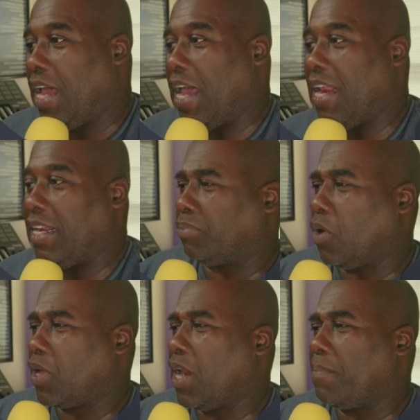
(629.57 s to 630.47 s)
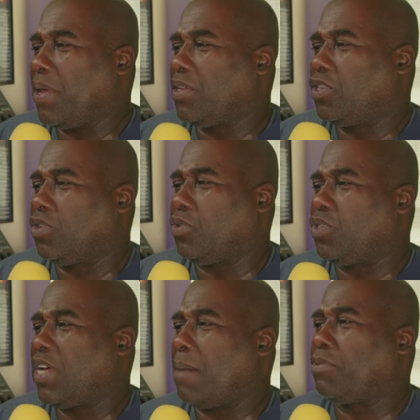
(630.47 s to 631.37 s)
And it broke it up into
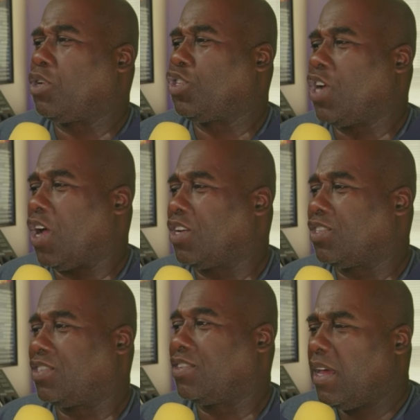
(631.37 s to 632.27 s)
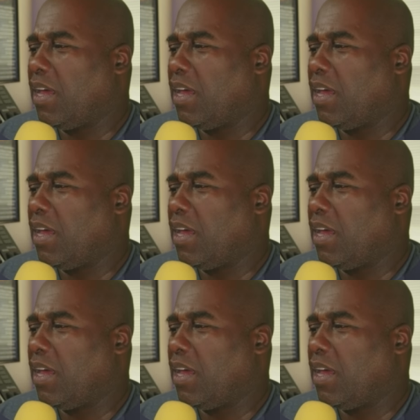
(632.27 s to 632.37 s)
chapter chunks.